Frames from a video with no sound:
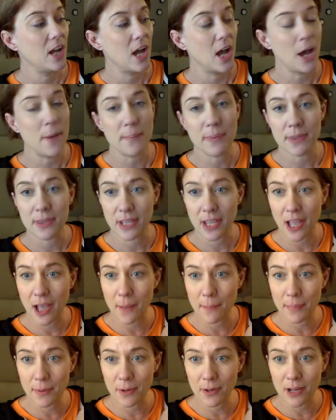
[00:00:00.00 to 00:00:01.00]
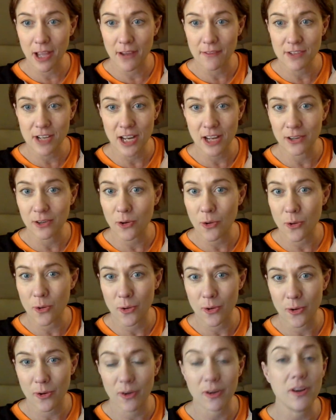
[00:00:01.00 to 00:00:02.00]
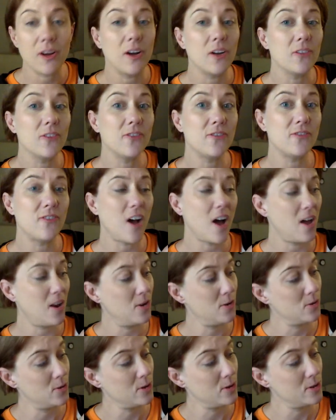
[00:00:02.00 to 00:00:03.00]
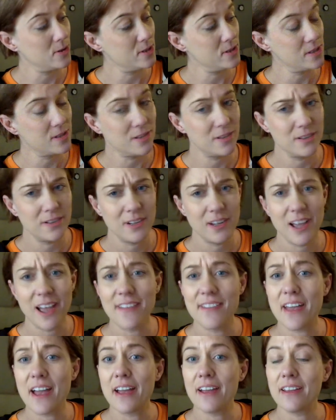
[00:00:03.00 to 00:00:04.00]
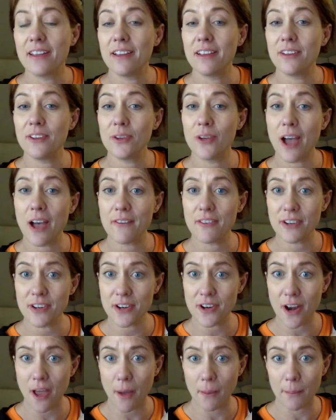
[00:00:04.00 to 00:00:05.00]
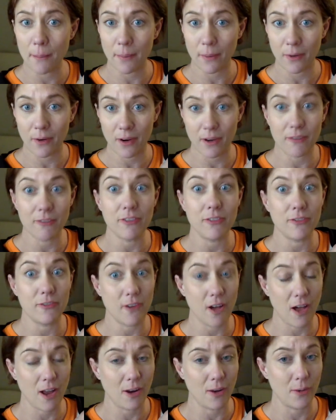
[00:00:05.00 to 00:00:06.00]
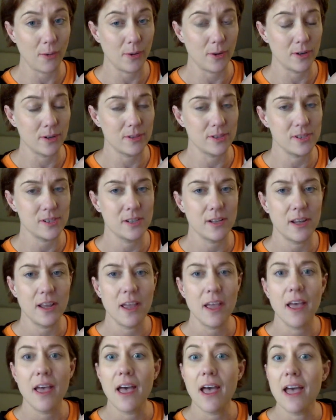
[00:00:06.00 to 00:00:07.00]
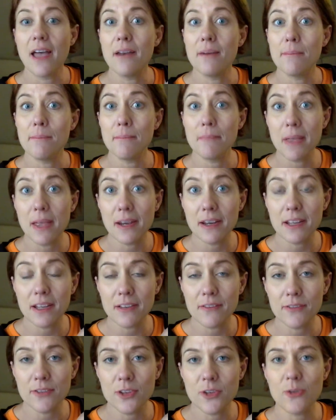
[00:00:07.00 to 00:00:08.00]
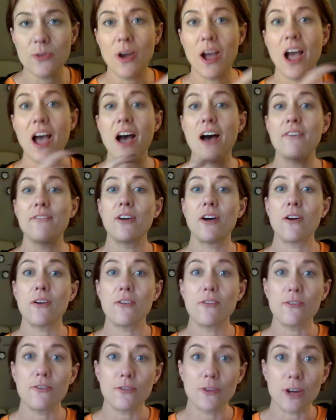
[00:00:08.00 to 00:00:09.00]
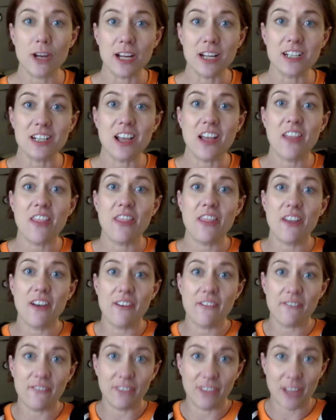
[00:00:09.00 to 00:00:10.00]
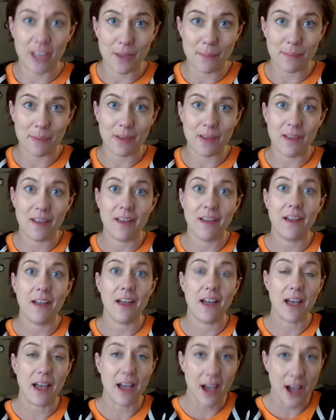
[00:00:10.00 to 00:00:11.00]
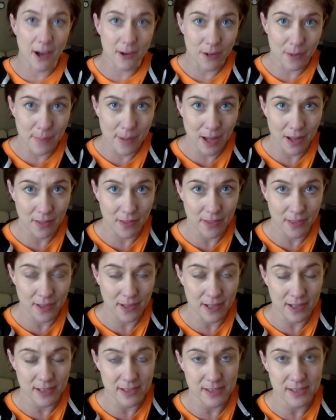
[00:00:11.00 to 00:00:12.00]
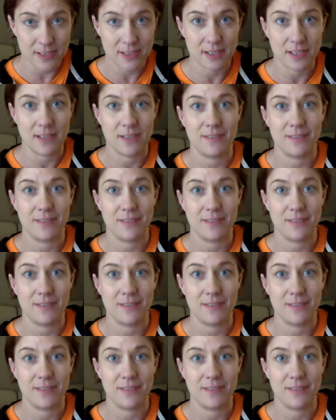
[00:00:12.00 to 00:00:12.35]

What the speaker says: up in the upper left-hand corner called followers, and that you have a number of followers, and many of you have freaked the flip out about this.